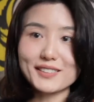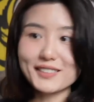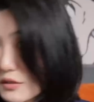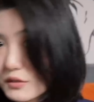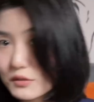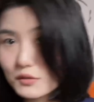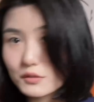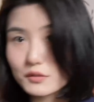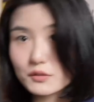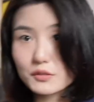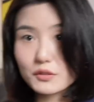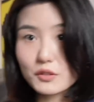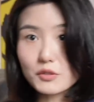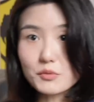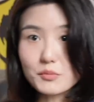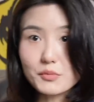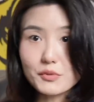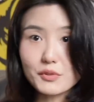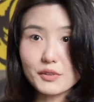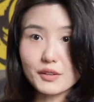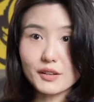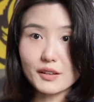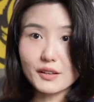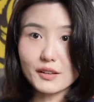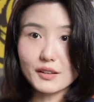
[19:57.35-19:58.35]
So
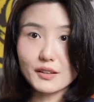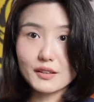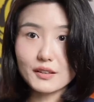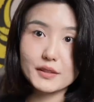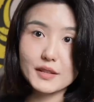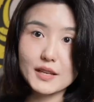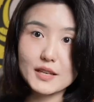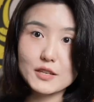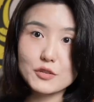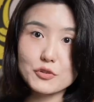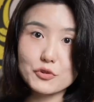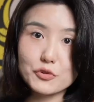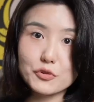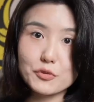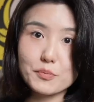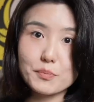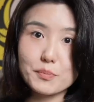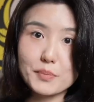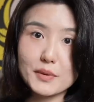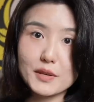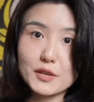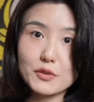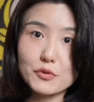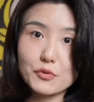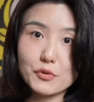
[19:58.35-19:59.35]
normally they should
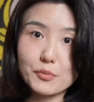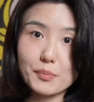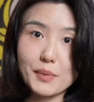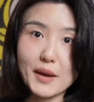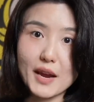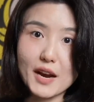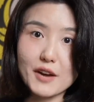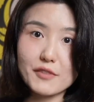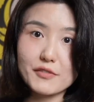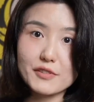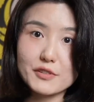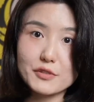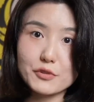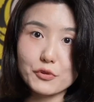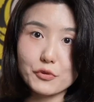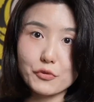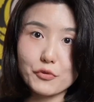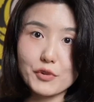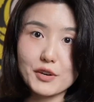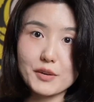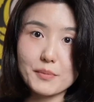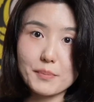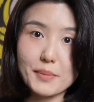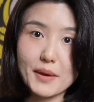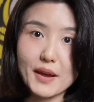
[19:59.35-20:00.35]
be your parents or
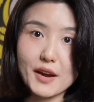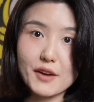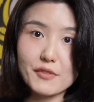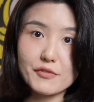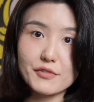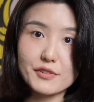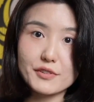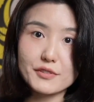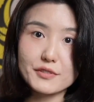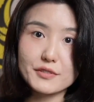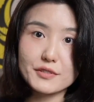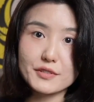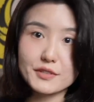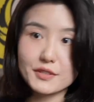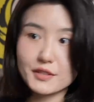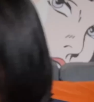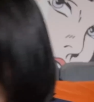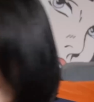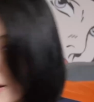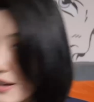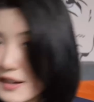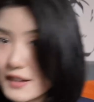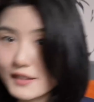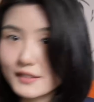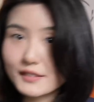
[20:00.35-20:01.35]
grandparents,
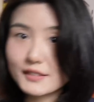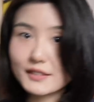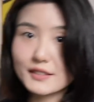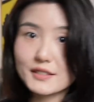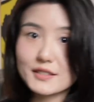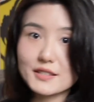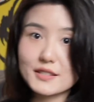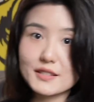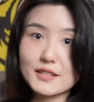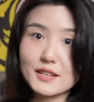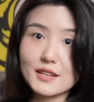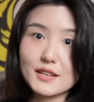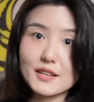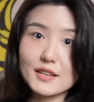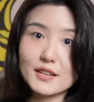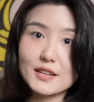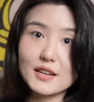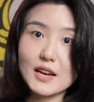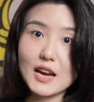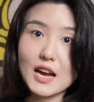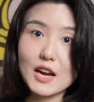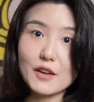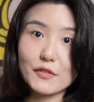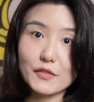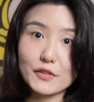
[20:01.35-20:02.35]
and they
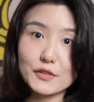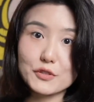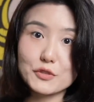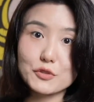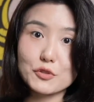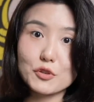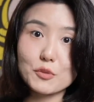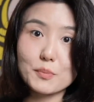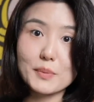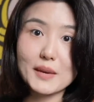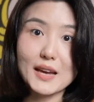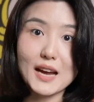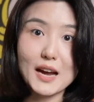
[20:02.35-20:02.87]
have to be